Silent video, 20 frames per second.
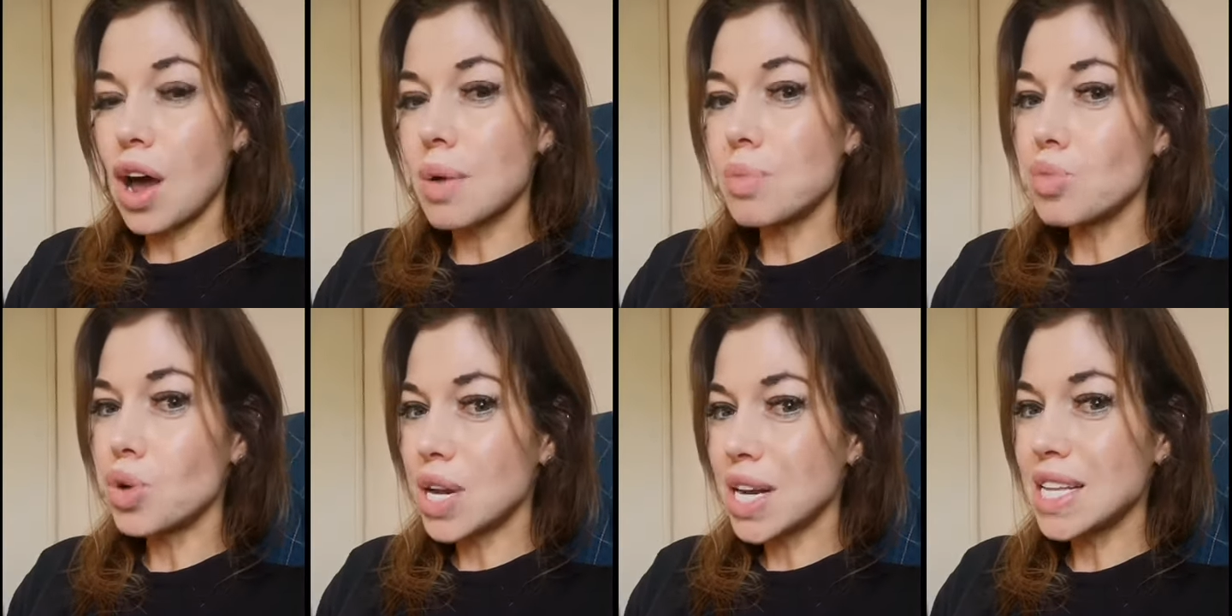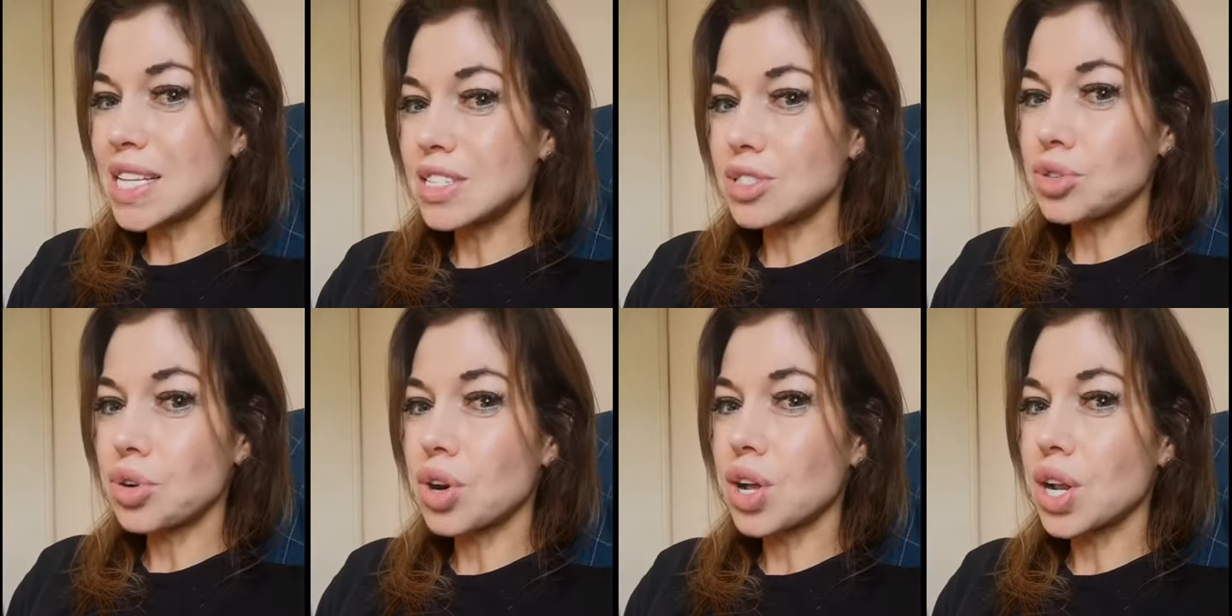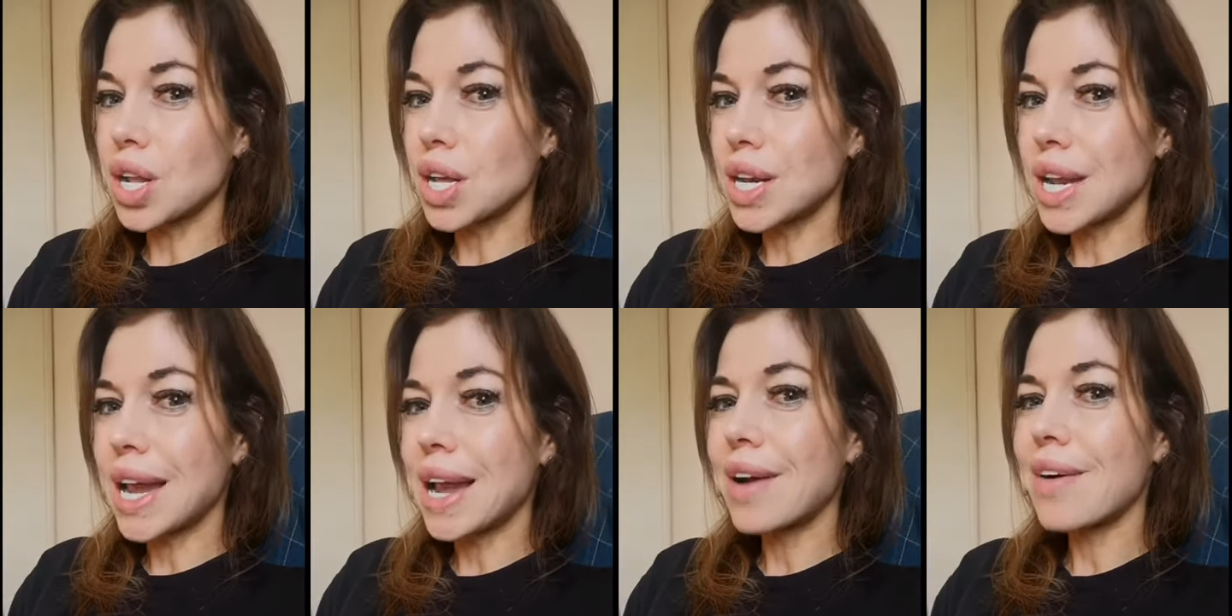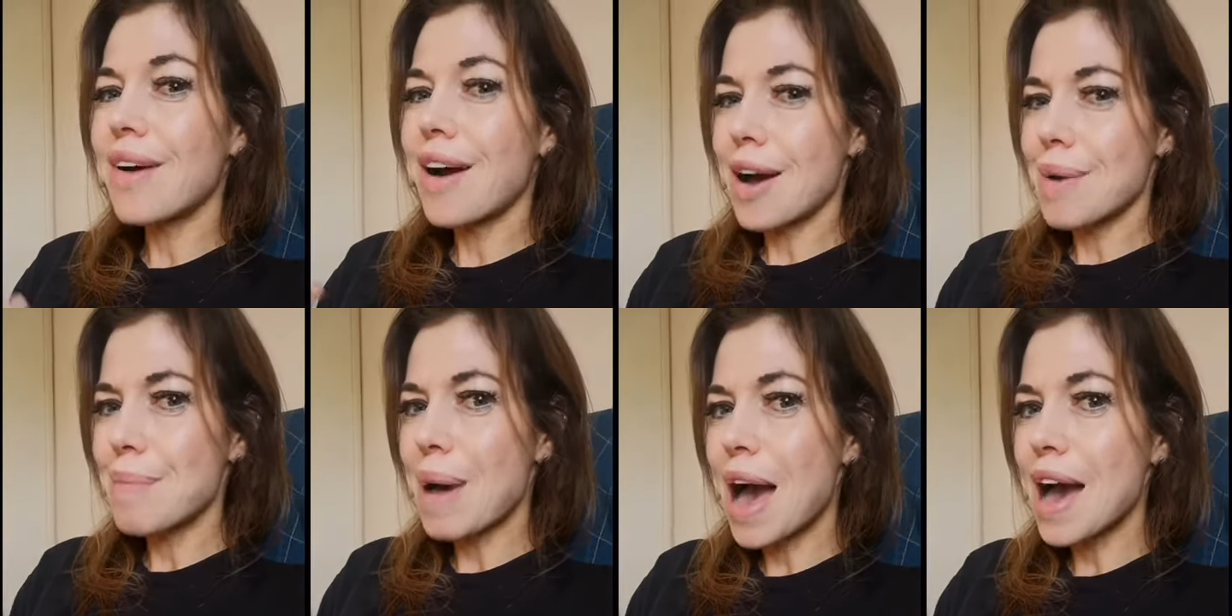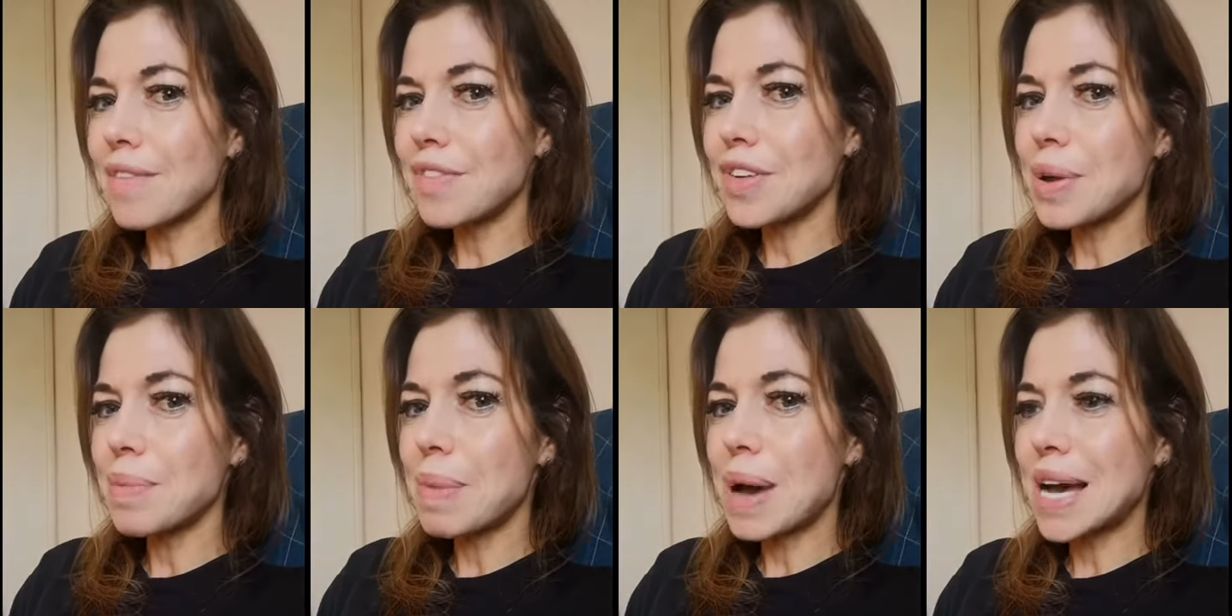I'm really struggling here. I'm
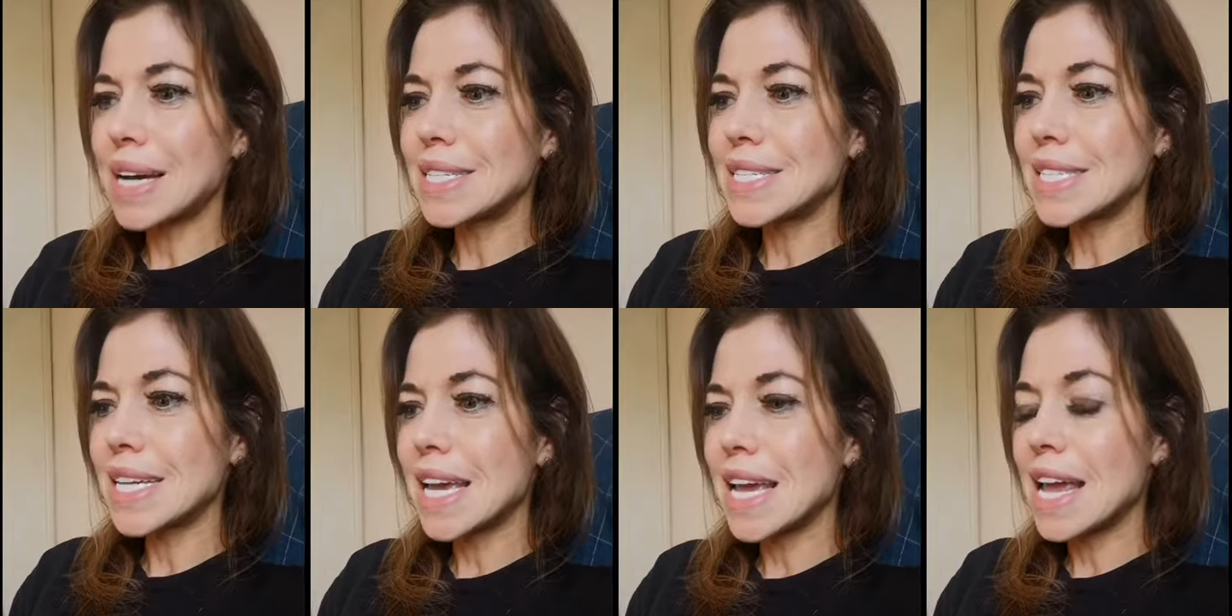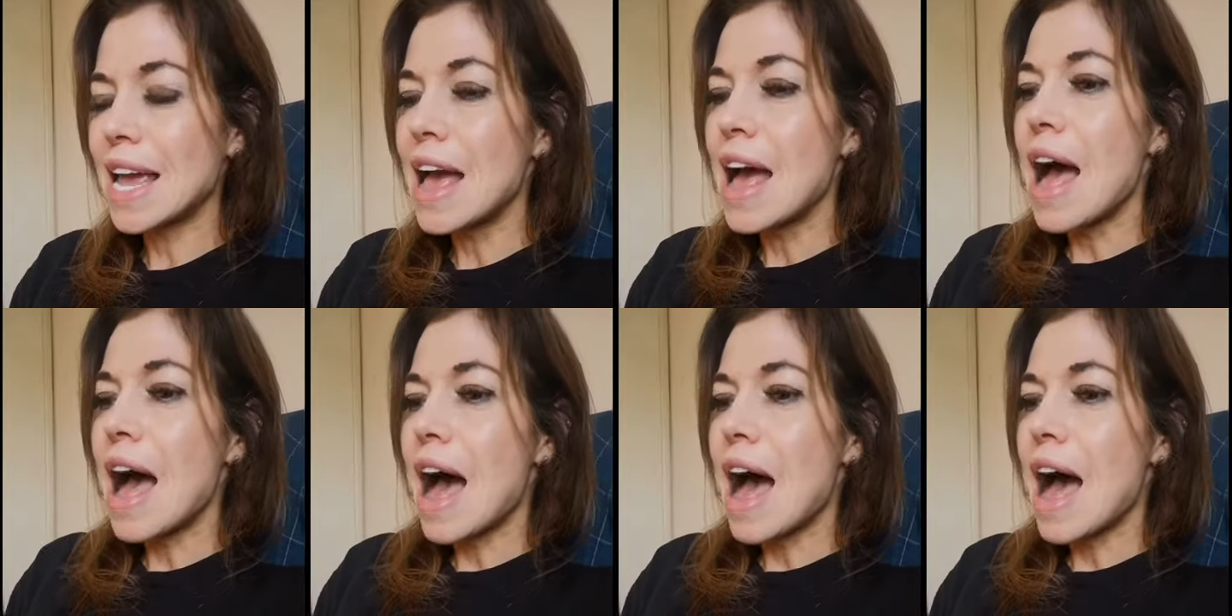having a bad day.